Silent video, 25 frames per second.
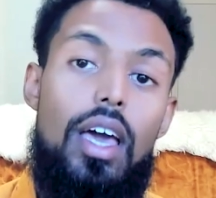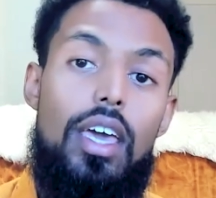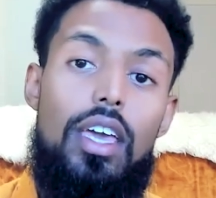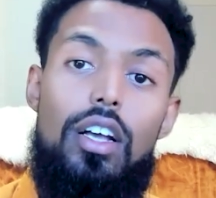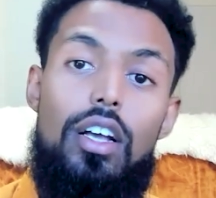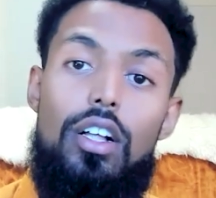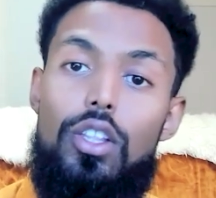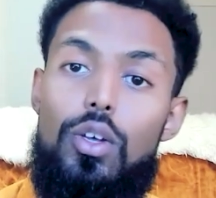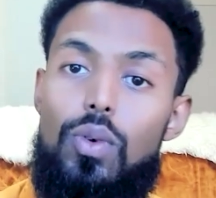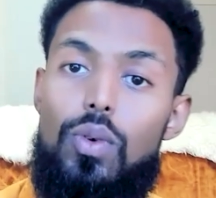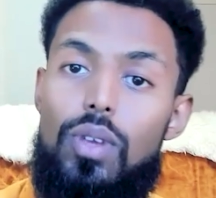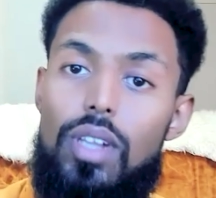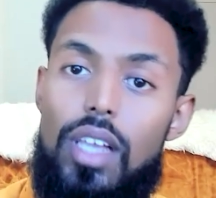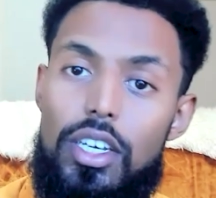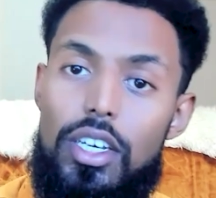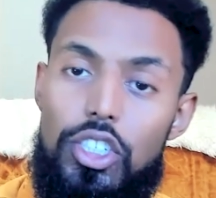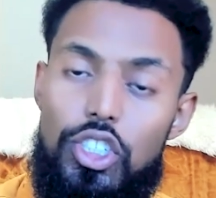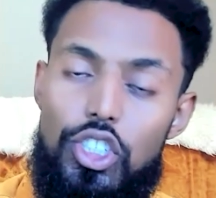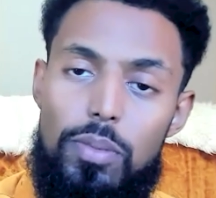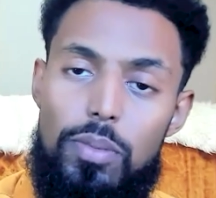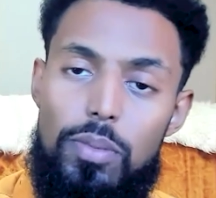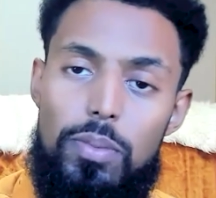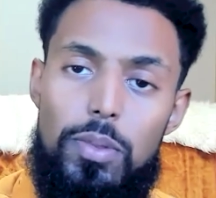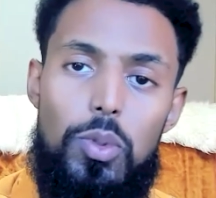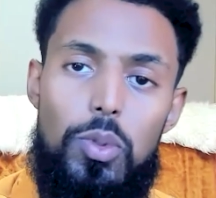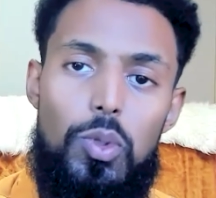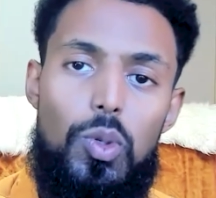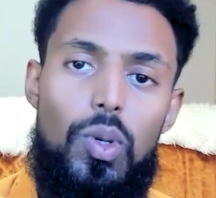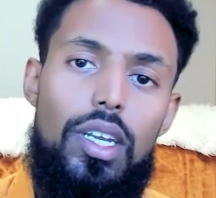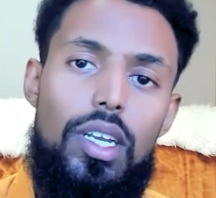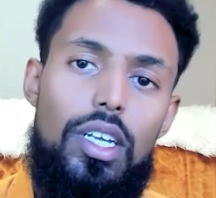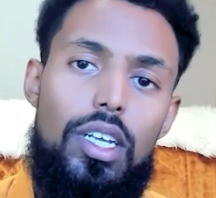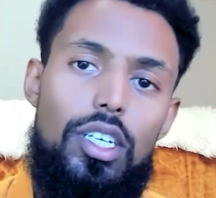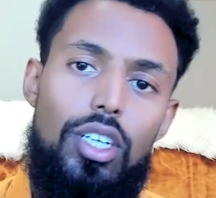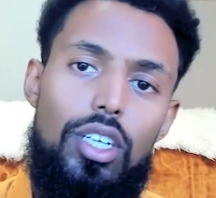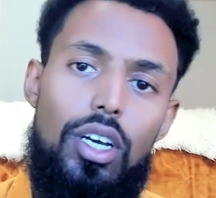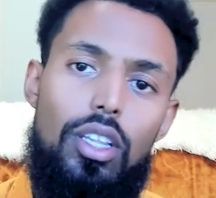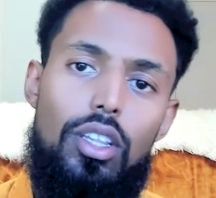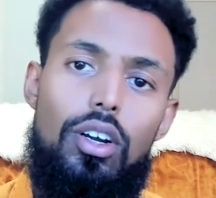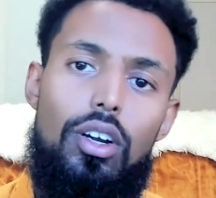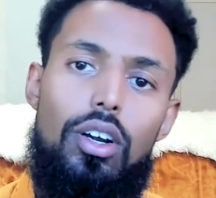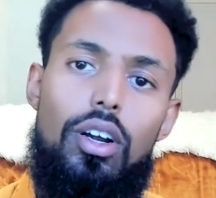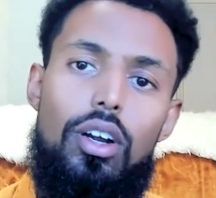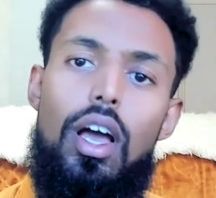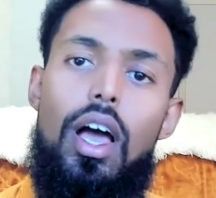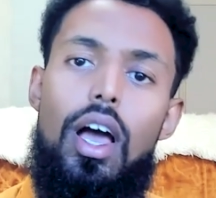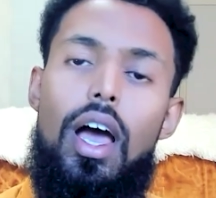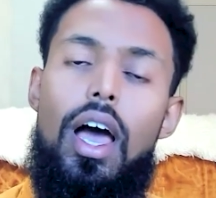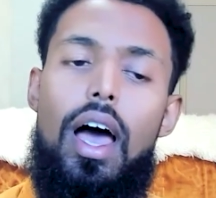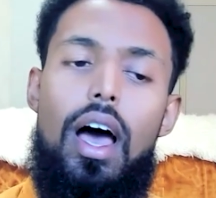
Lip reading: heal the relationships between each other.